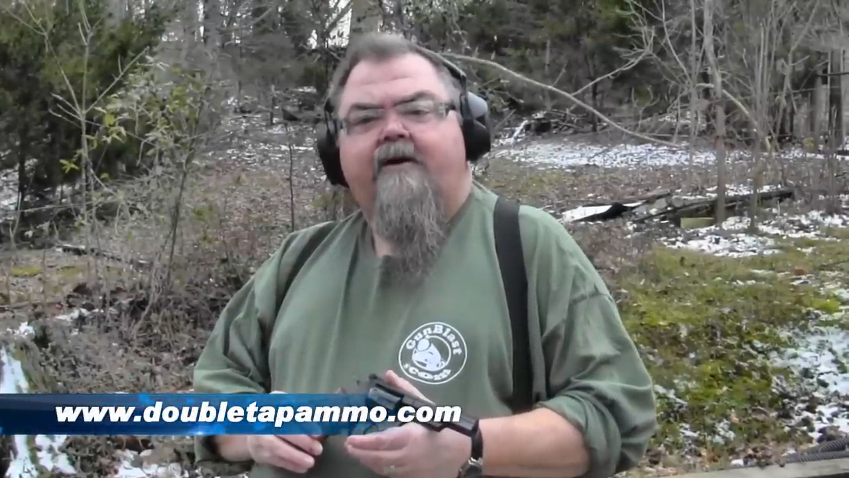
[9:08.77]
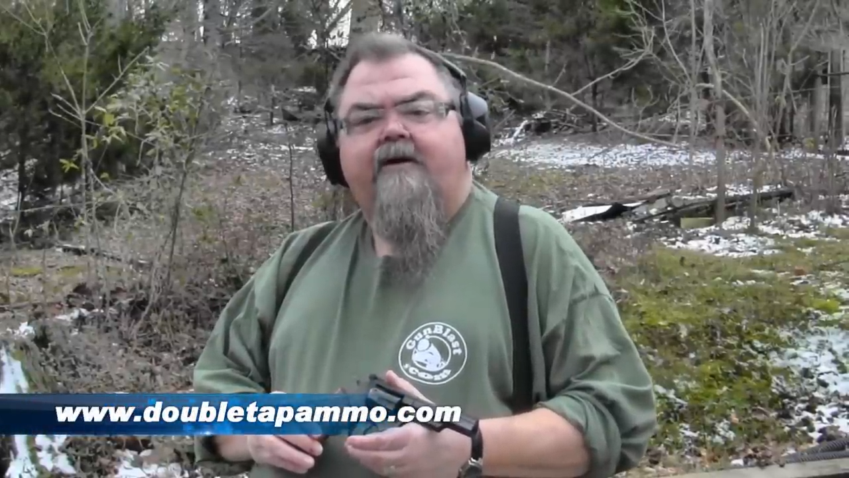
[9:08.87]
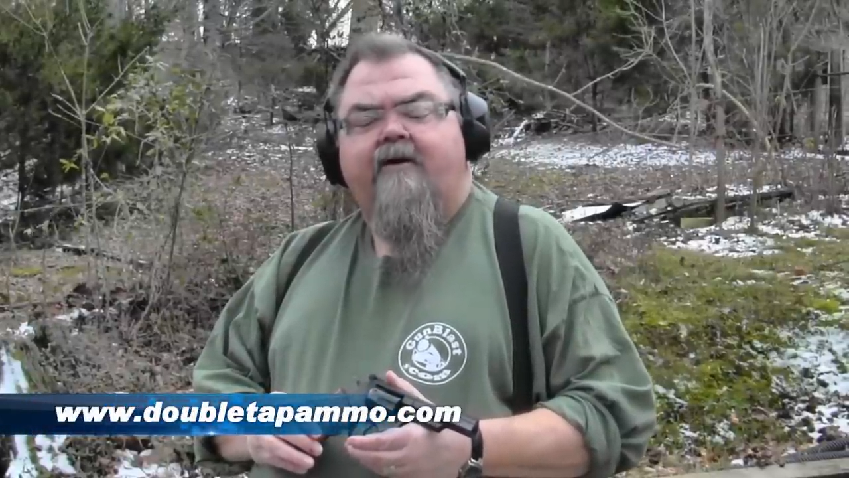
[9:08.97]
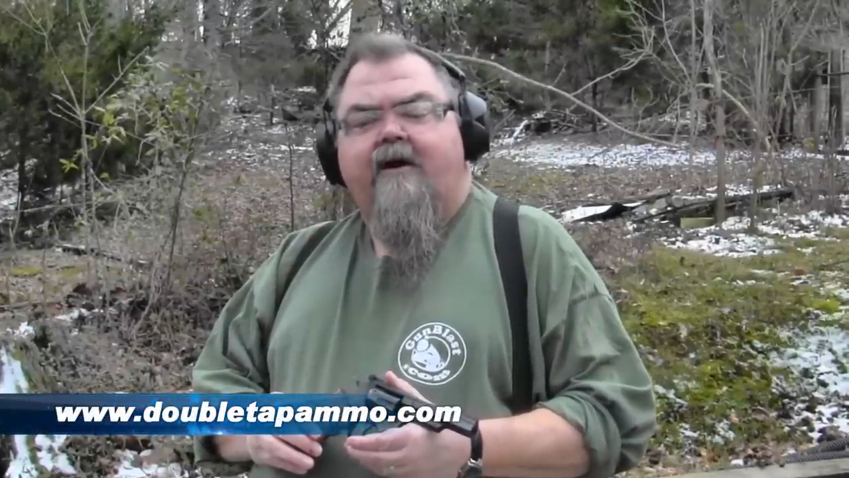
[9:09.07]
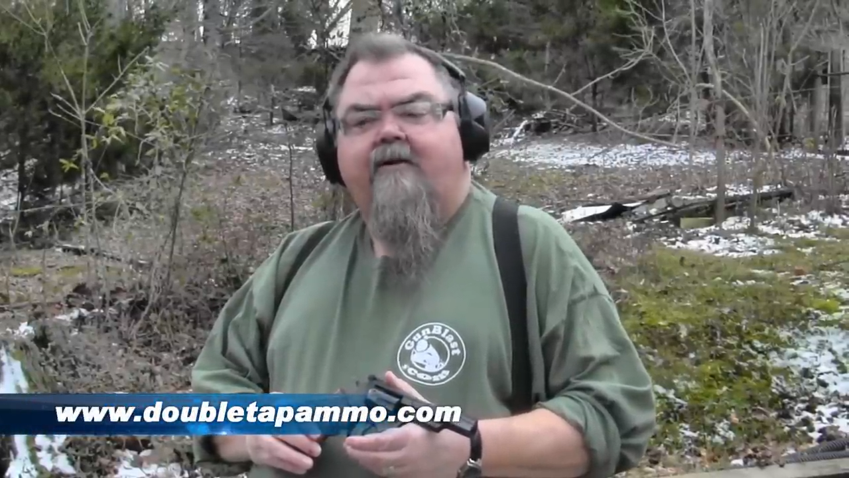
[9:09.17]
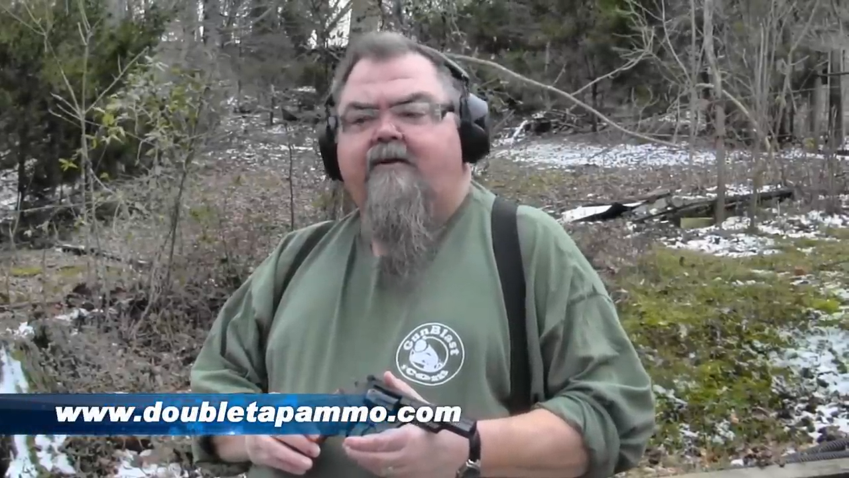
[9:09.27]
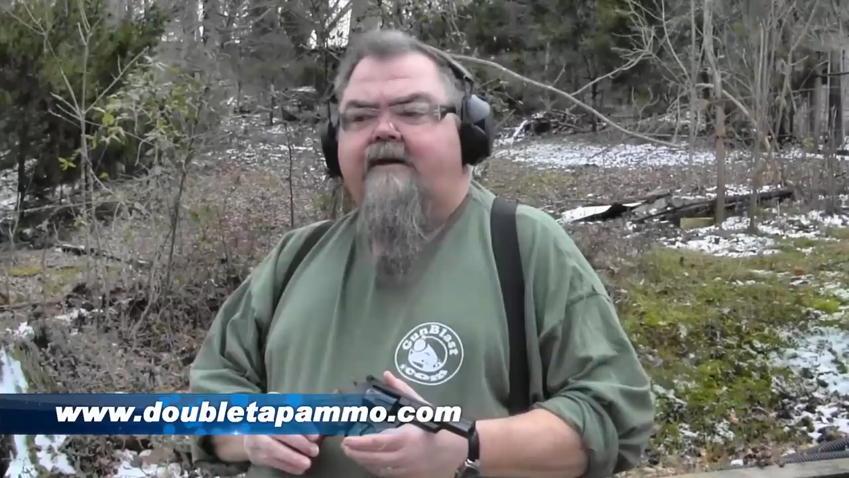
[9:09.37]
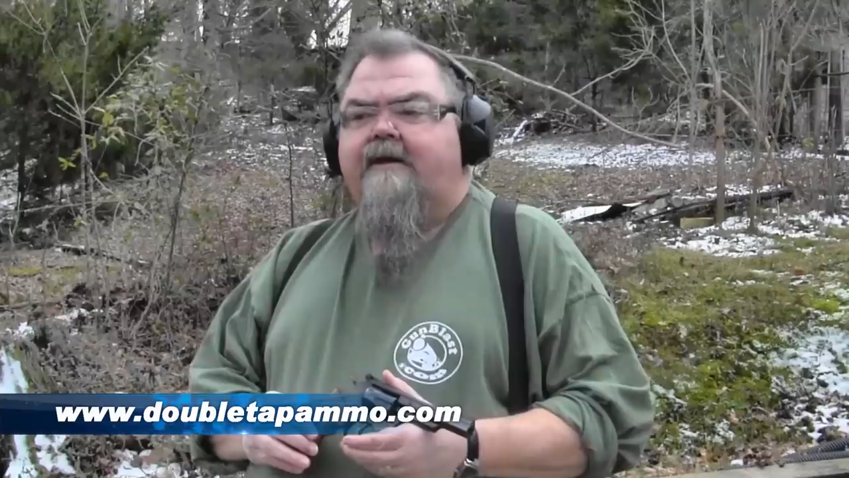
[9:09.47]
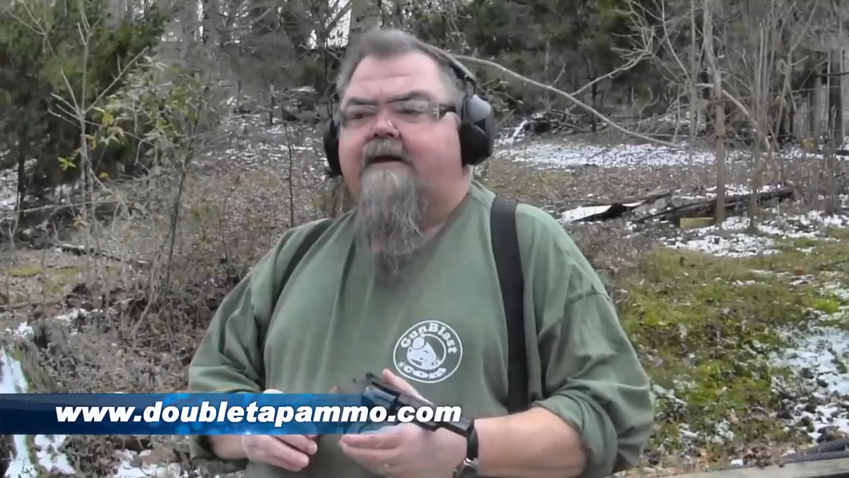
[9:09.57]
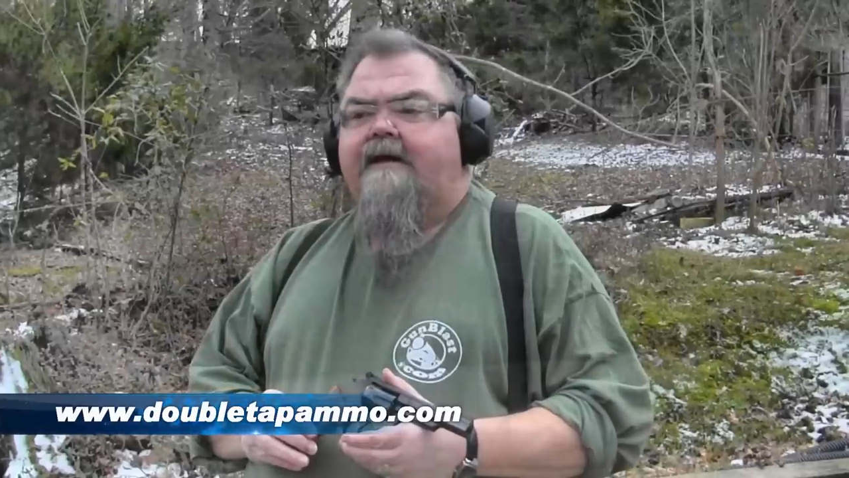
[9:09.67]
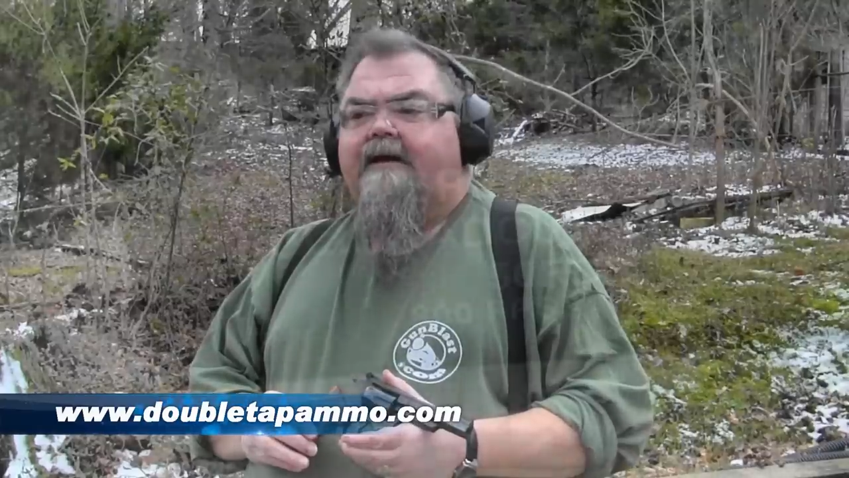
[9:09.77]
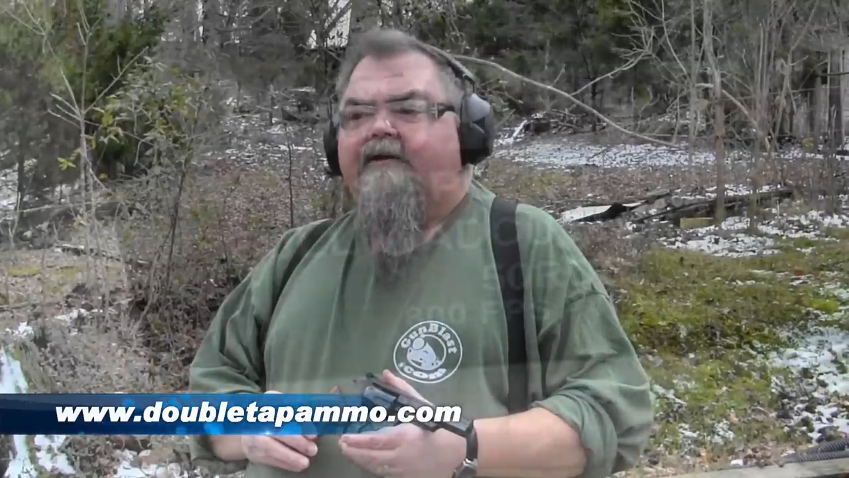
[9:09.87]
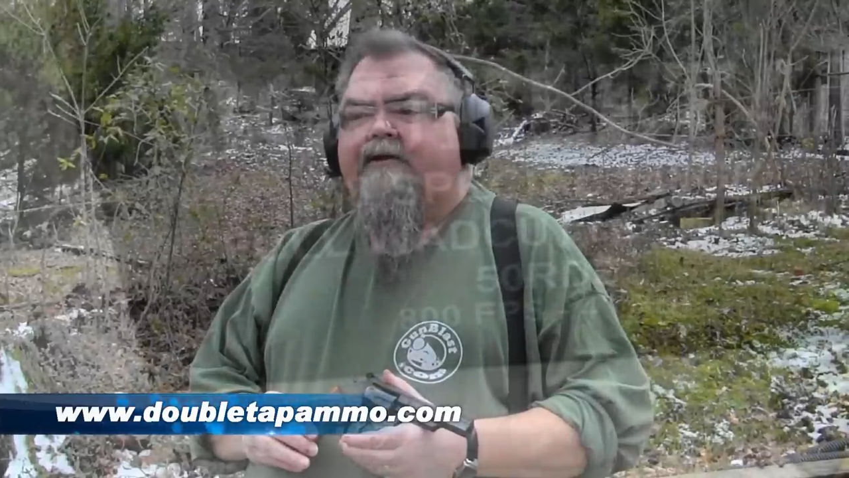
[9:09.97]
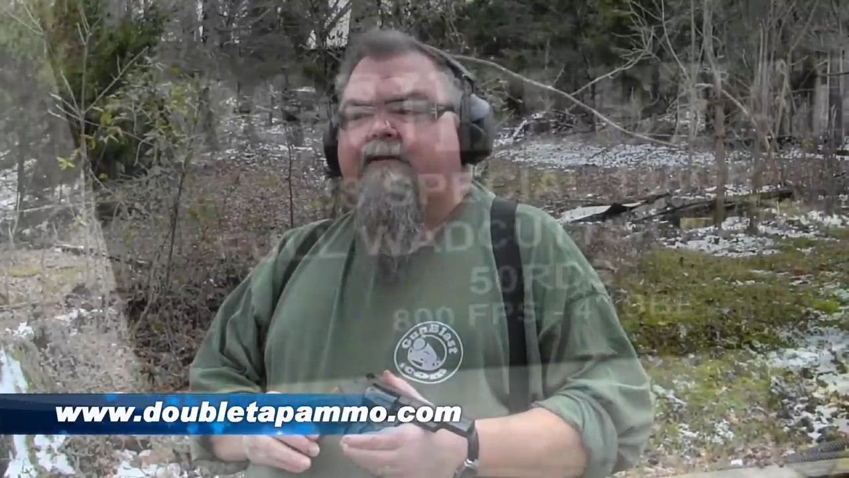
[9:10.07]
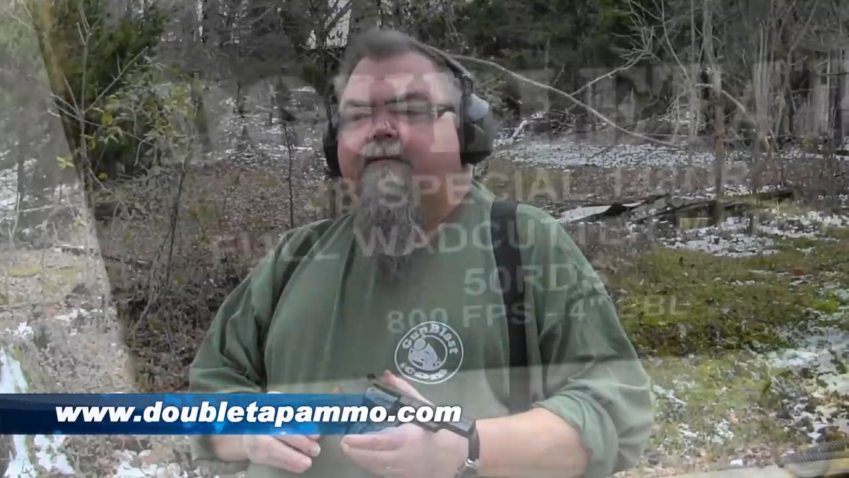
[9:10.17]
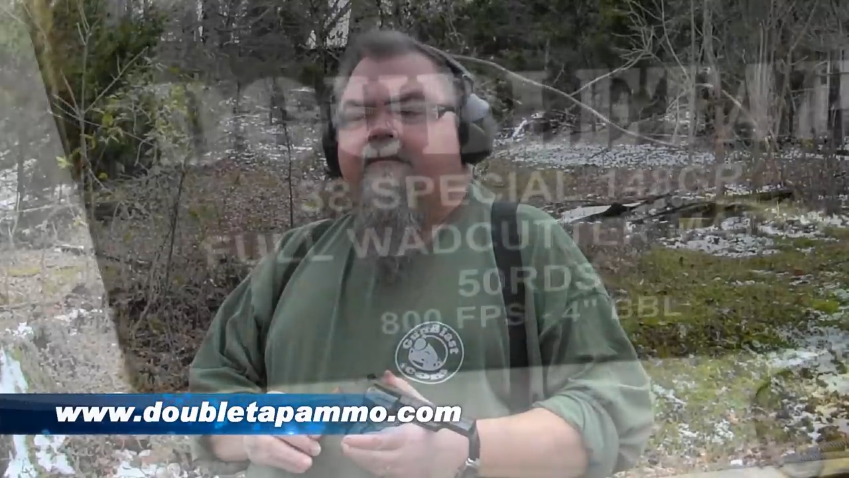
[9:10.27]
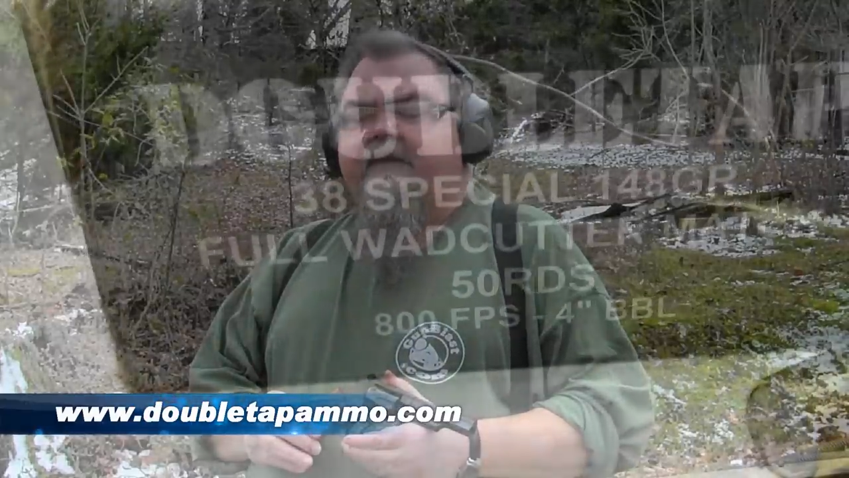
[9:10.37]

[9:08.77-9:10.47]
cutter load. It's a